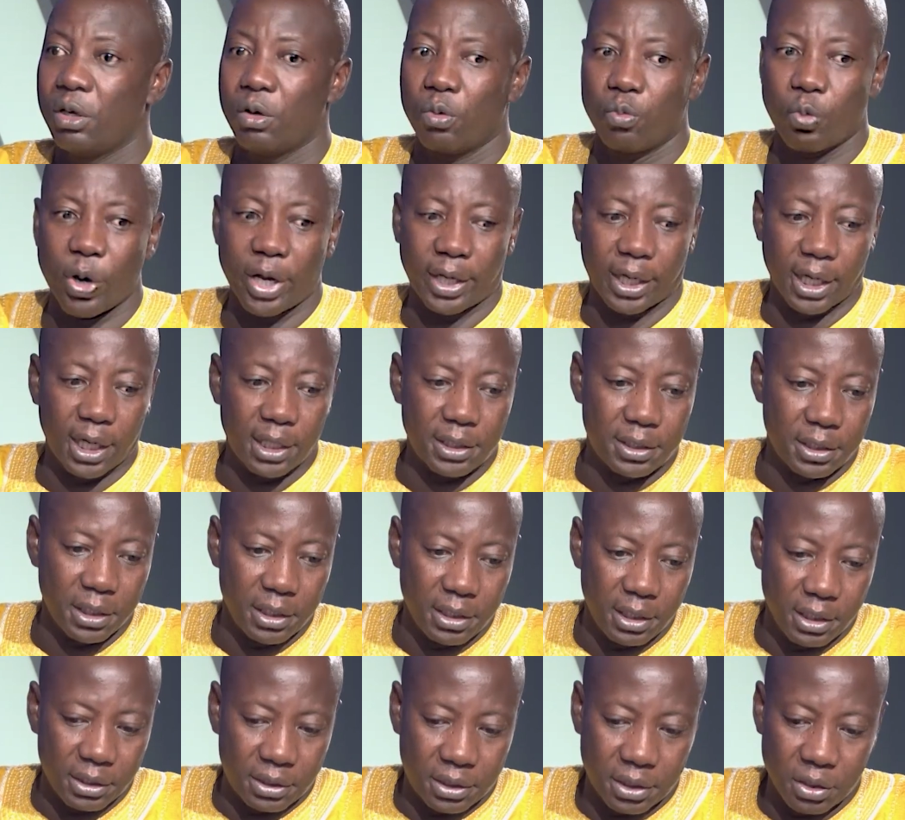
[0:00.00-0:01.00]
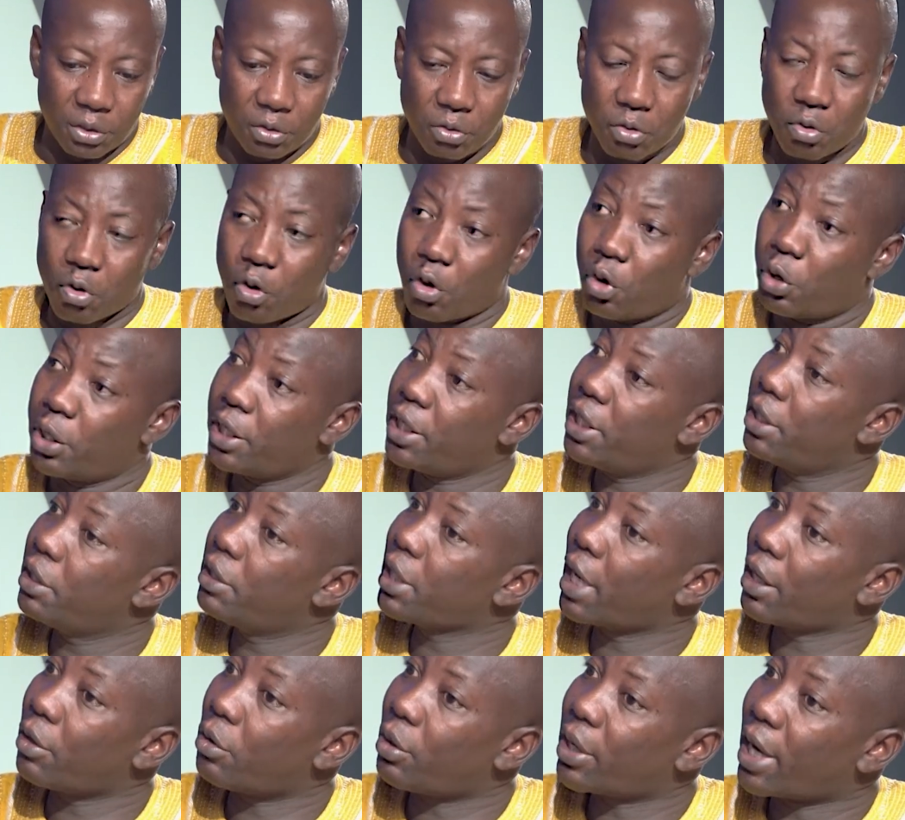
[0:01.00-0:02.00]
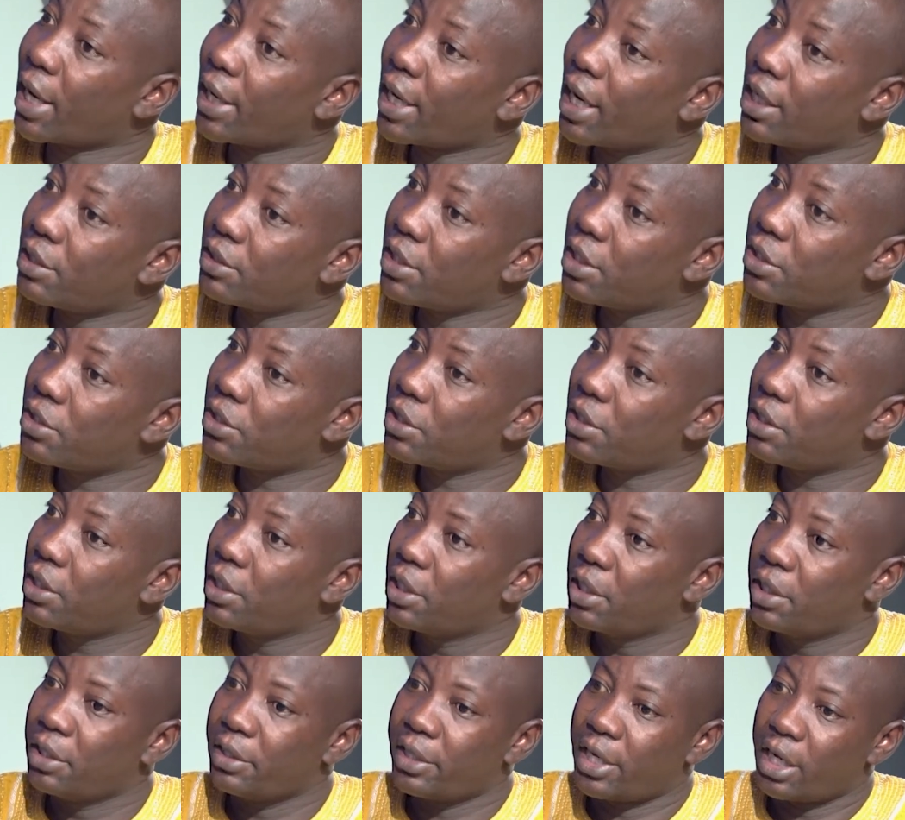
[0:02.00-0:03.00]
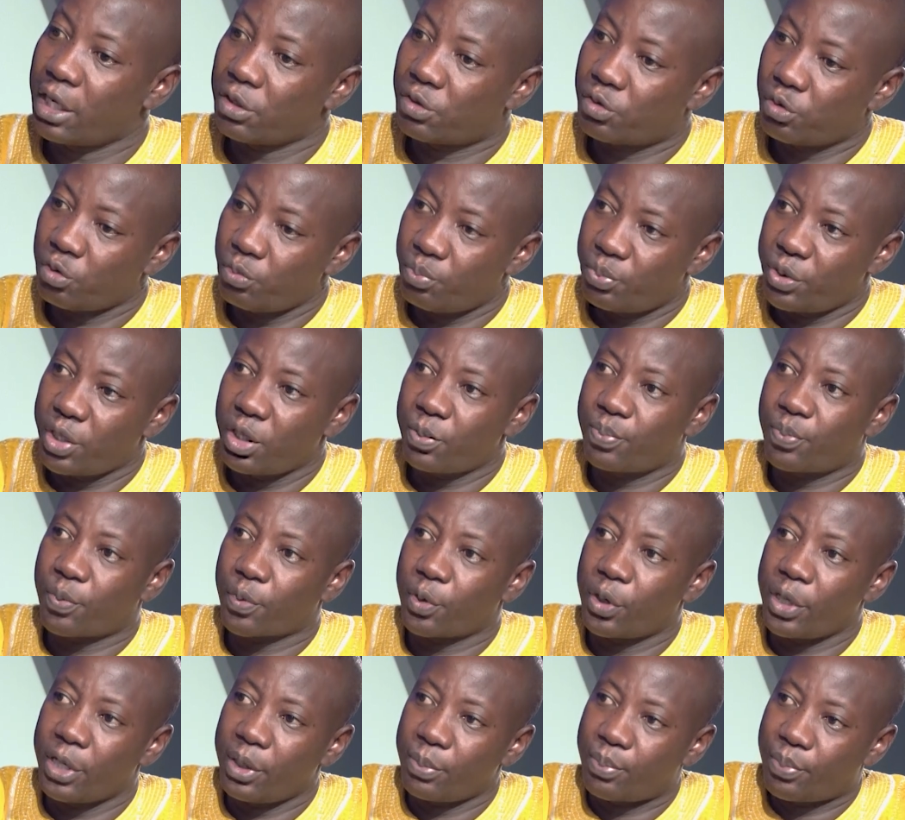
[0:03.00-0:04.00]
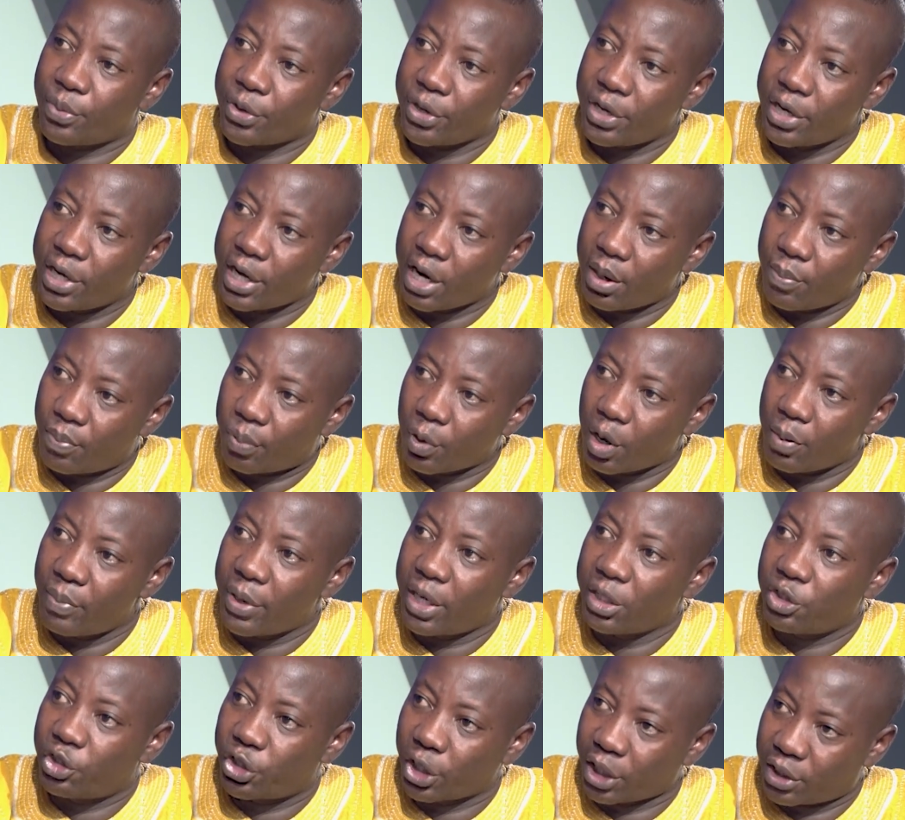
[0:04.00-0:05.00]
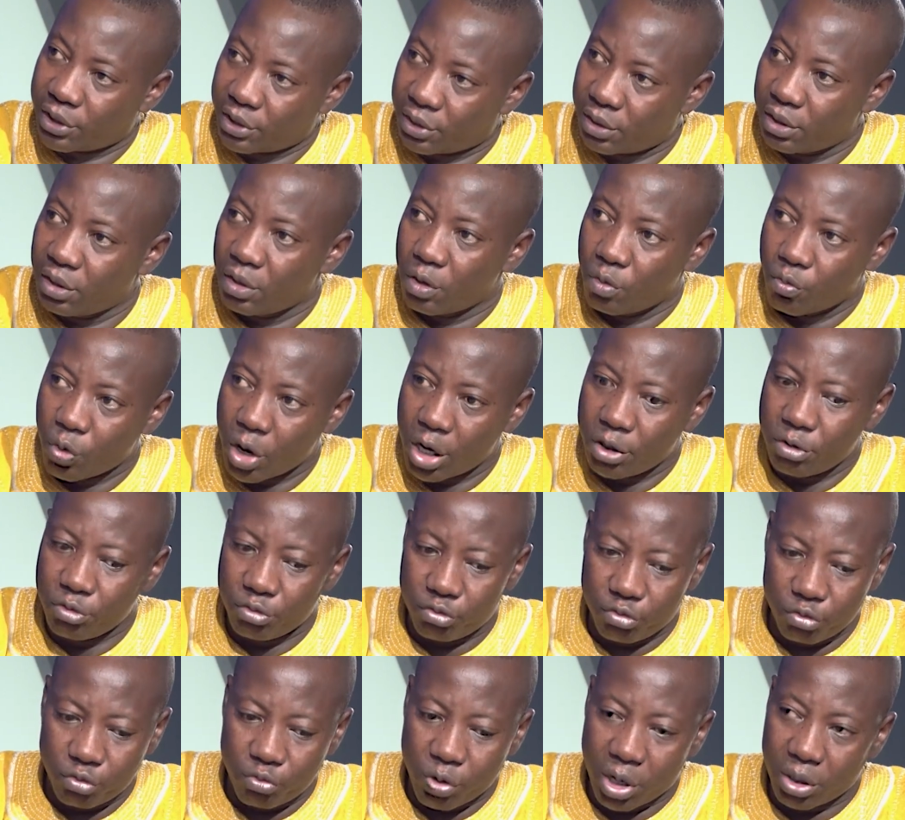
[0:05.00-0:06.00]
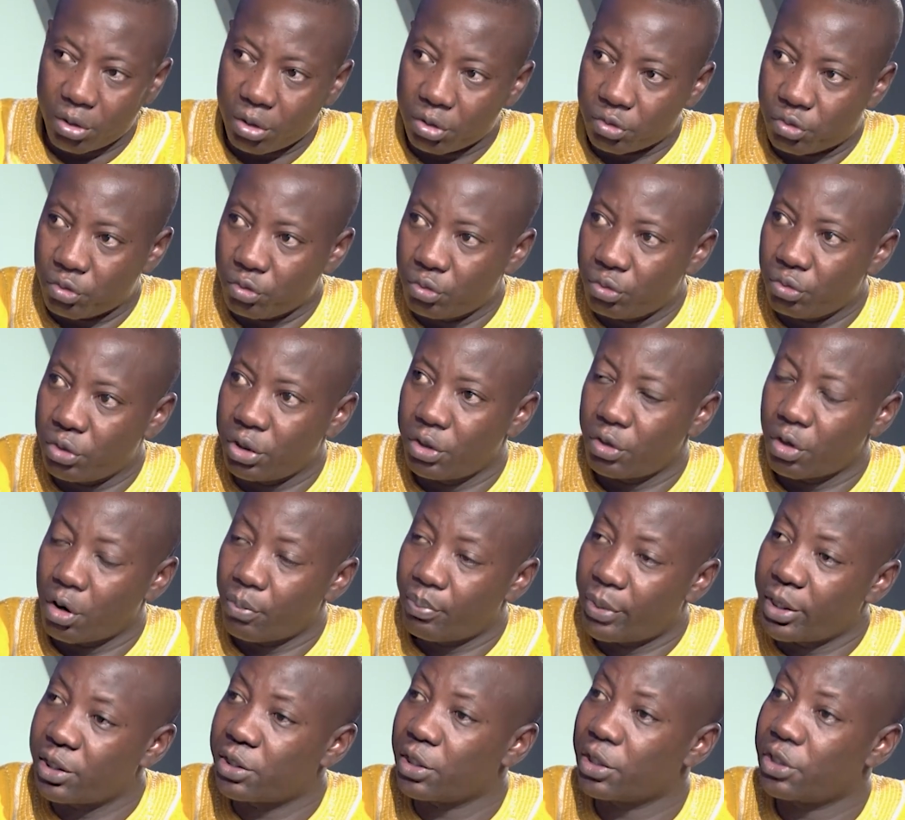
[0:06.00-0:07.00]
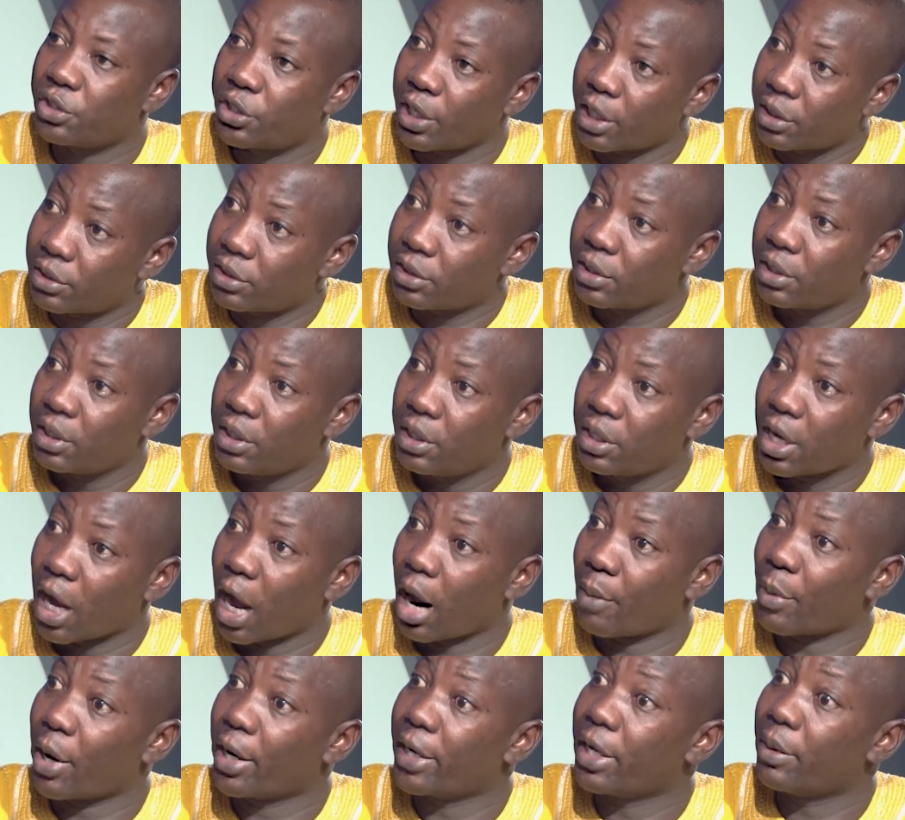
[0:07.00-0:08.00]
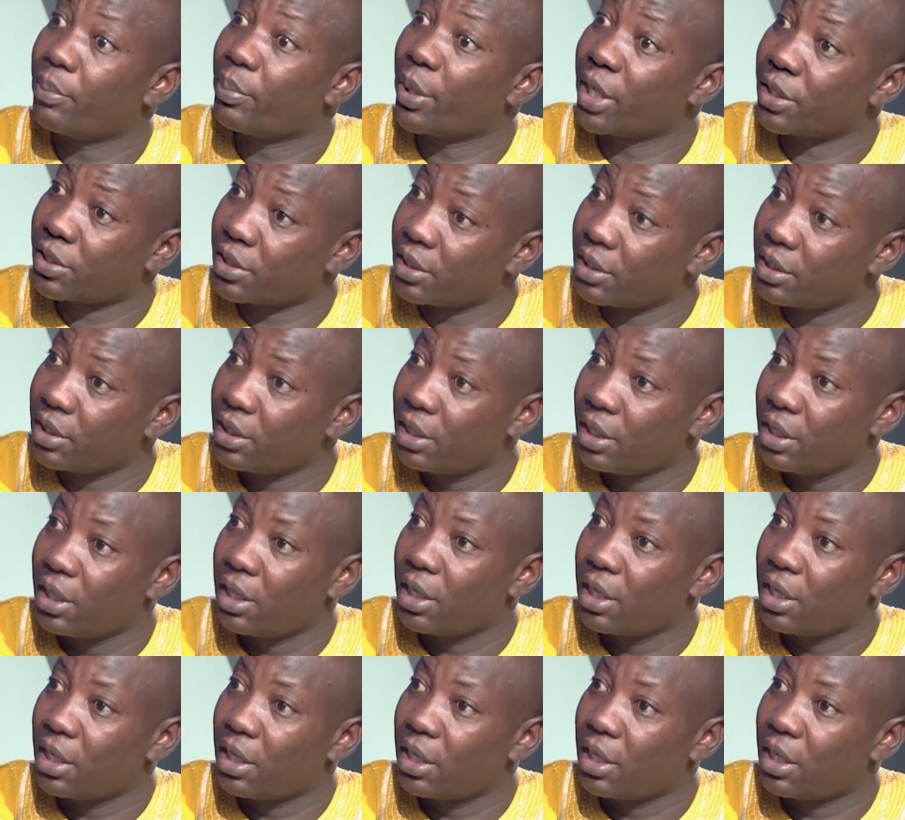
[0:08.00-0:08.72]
Workers in this studio or in an organization, there should be pre-employment checks where you do one or two, basic checks about a person.